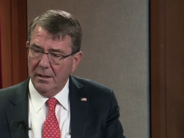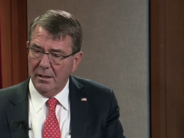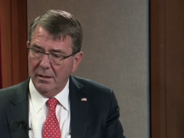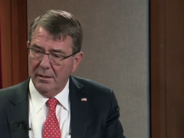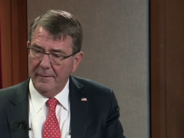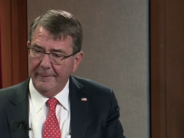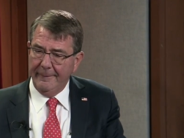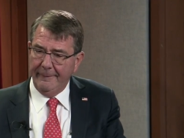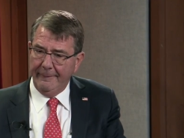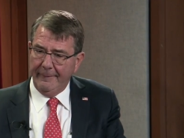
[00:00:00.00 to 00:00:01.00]
uh,
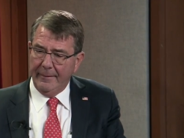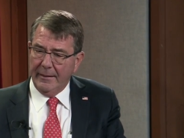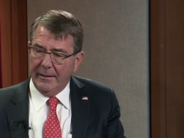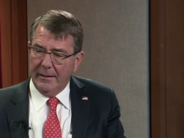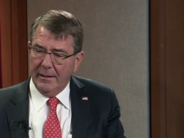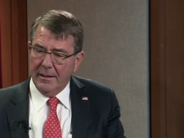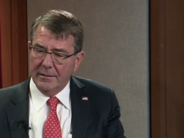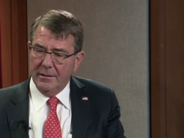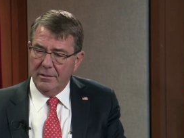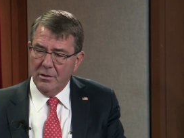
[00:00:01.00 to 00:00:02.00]
uh,
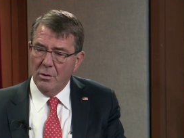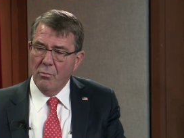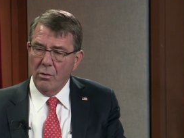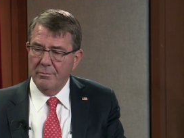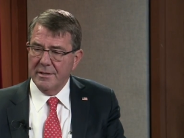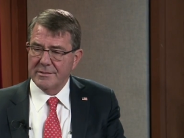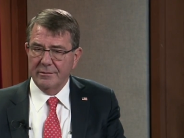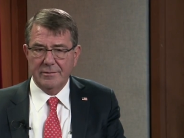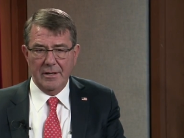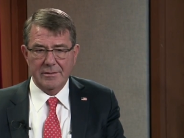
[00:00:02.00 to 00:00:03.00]
no more
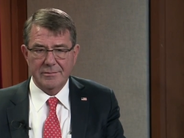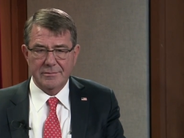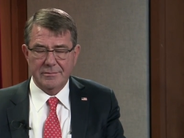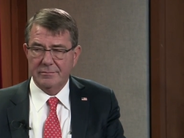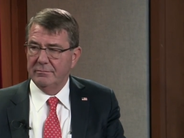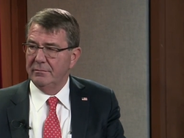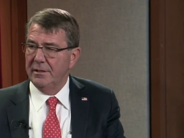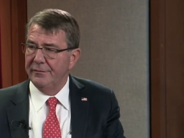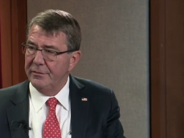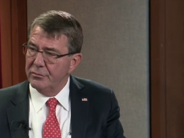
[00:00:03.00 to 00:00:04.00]
missile tests.
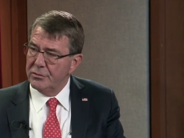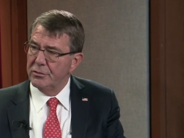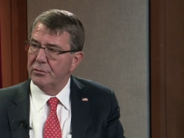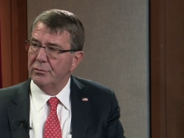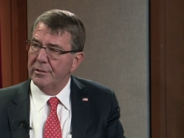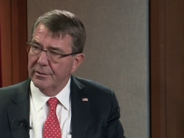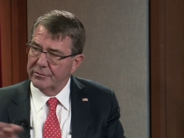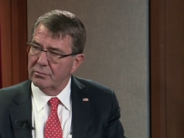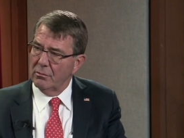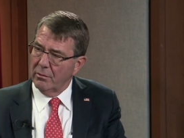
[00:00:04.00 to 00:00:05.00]
If you do,
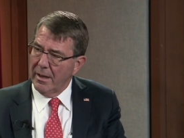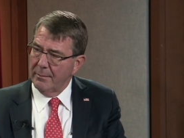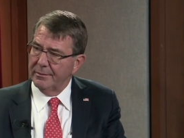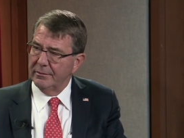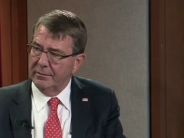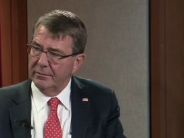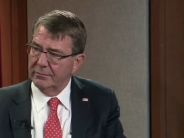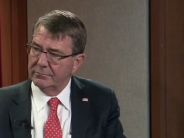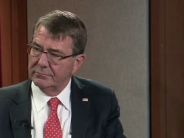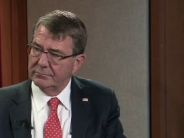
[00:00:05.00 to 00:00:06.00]
here's what will happen to you.